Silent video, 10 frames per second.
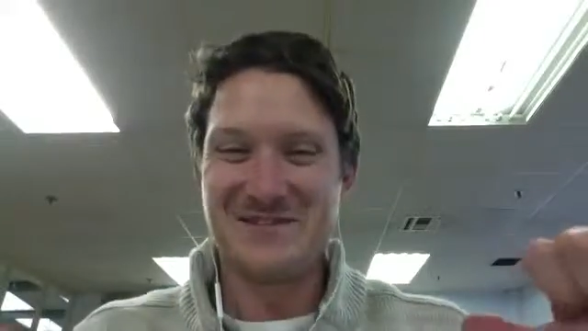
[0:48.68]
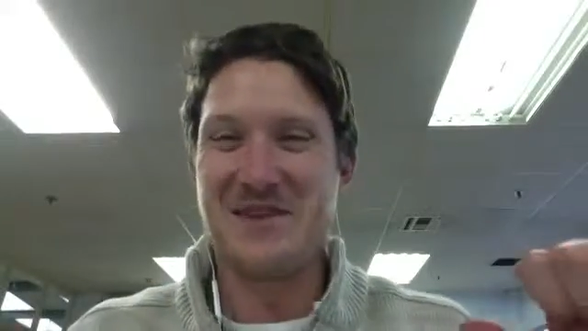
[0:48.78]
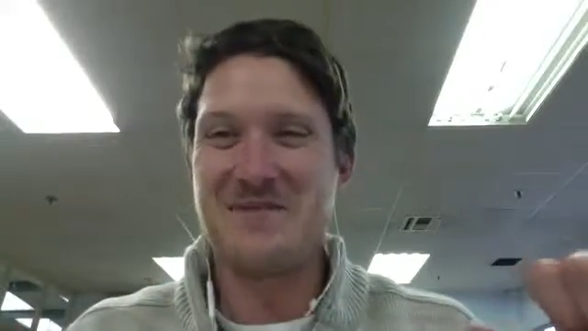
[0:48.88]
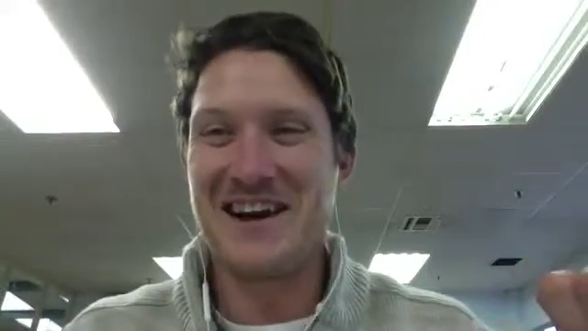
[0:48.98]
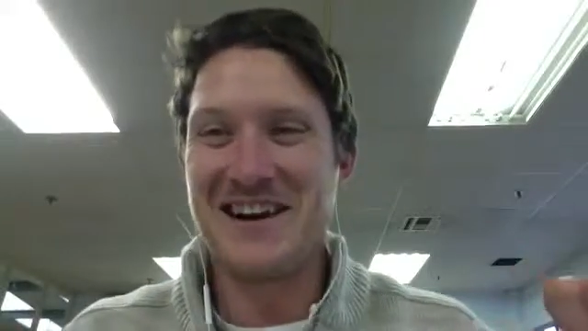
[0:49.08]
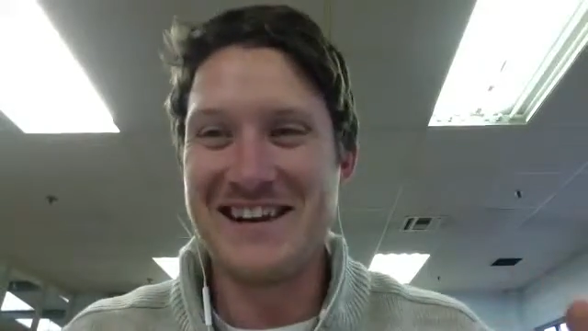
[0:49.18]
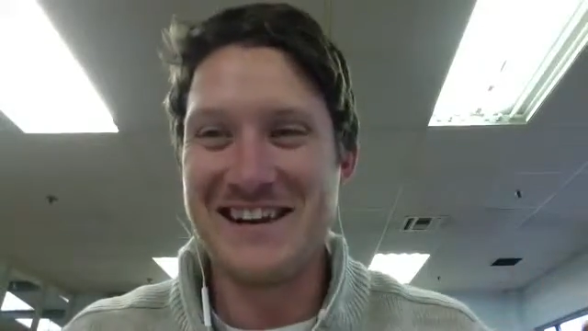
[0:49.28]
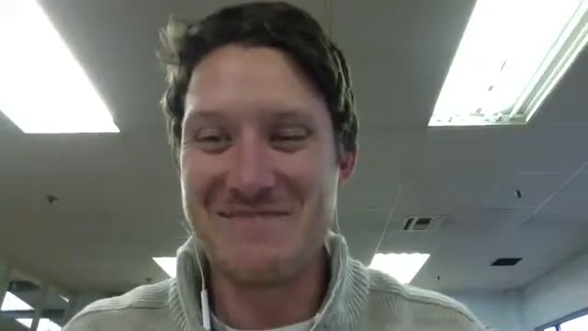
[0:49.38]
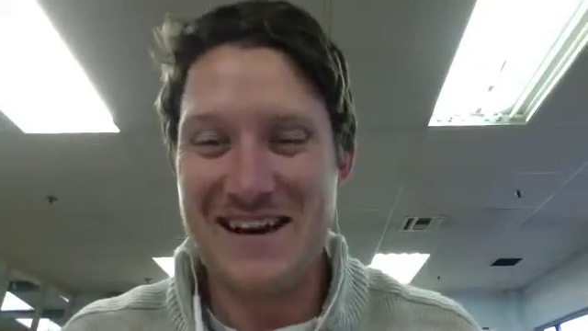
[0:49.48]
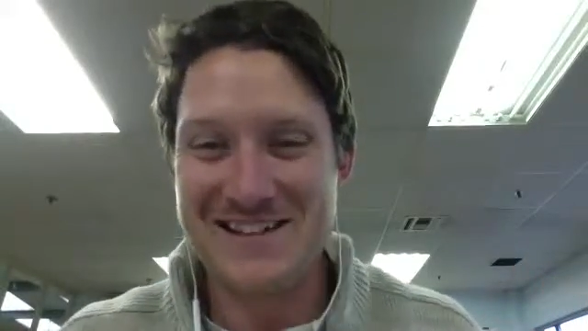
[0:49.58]
something I
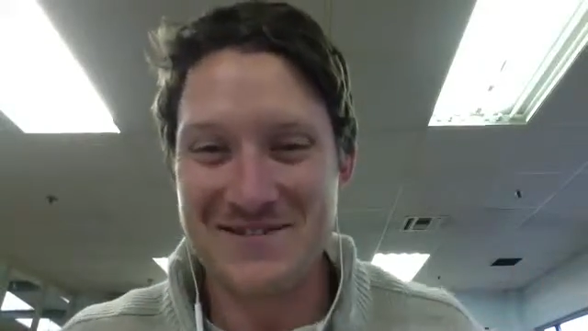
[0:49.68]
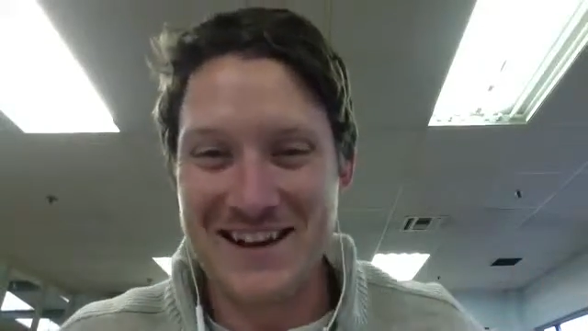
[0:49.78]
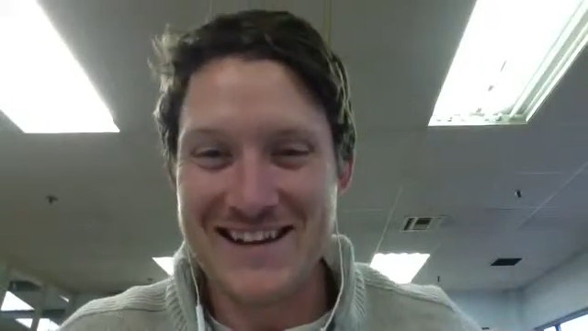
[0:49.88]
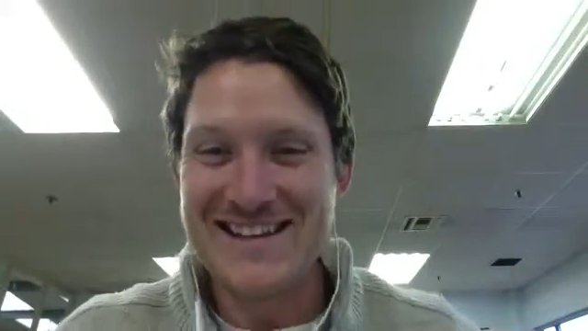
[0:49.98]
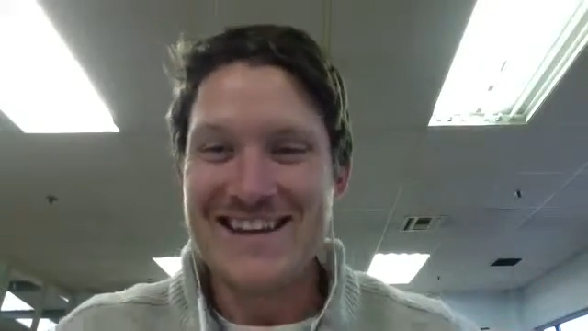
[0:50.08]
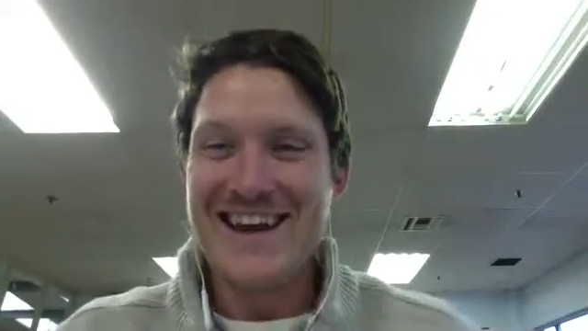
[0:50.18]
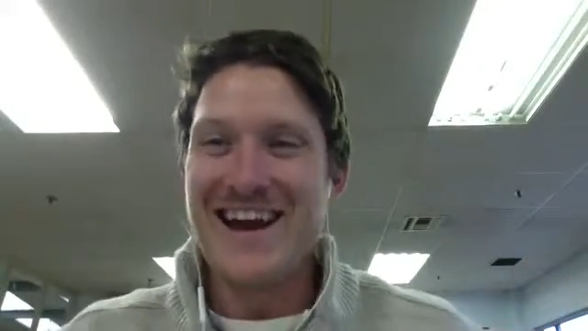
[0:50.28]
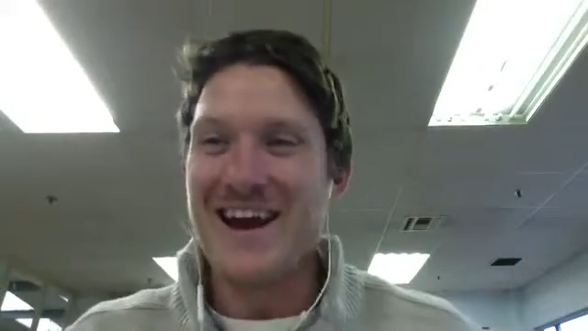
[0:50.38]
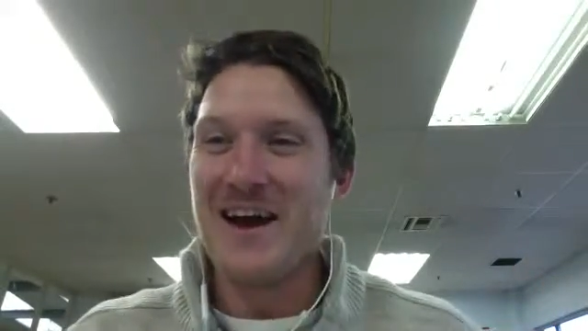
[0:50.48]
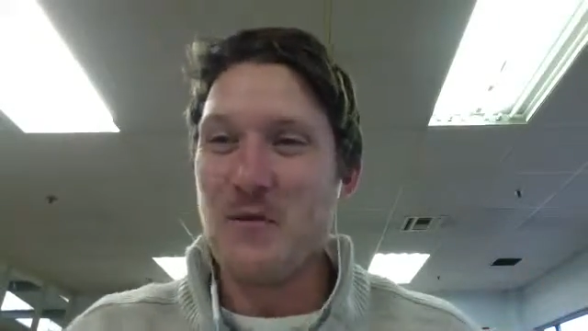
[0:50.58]
need massively,
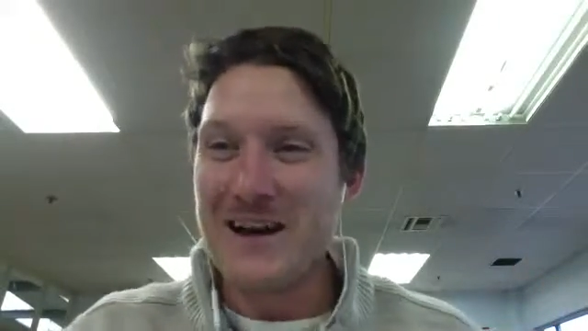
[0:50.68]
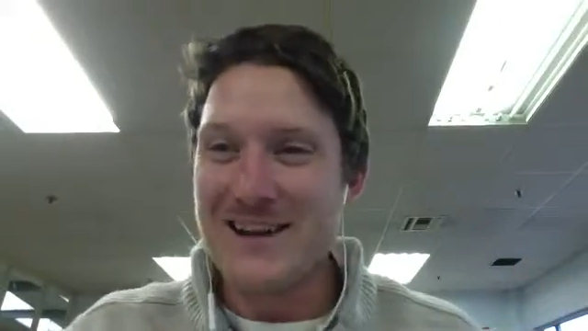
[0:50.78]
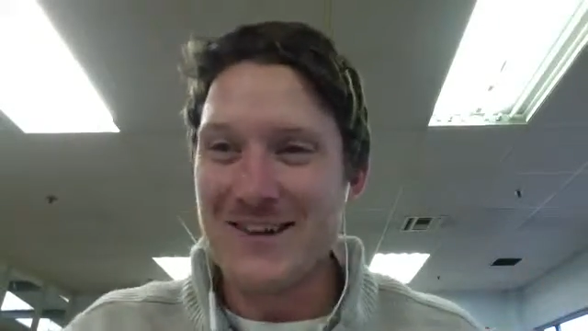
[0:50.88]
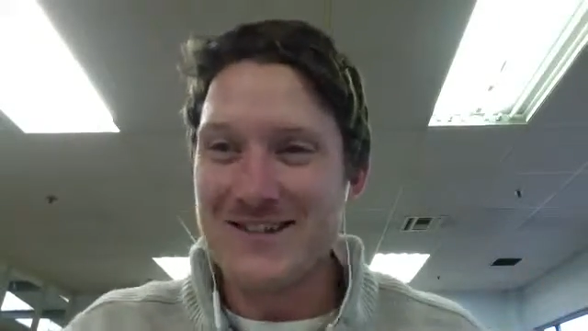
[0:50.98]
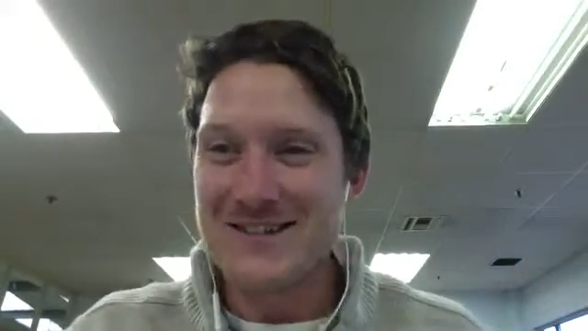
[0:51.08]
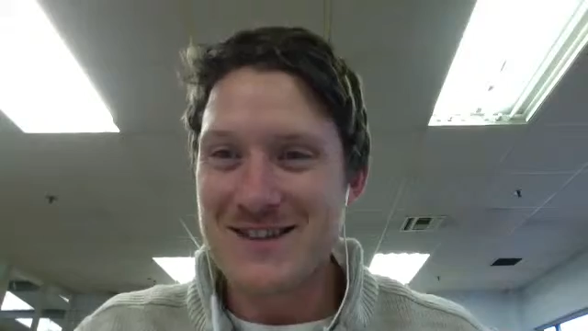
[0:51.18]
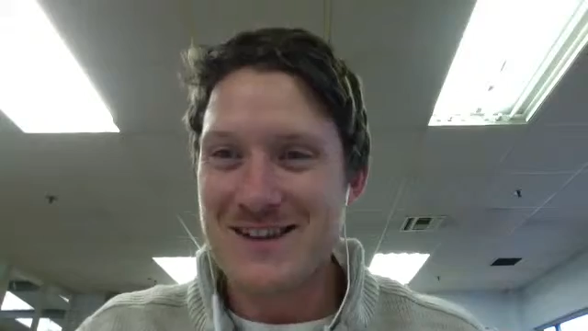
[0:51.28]
weight loss.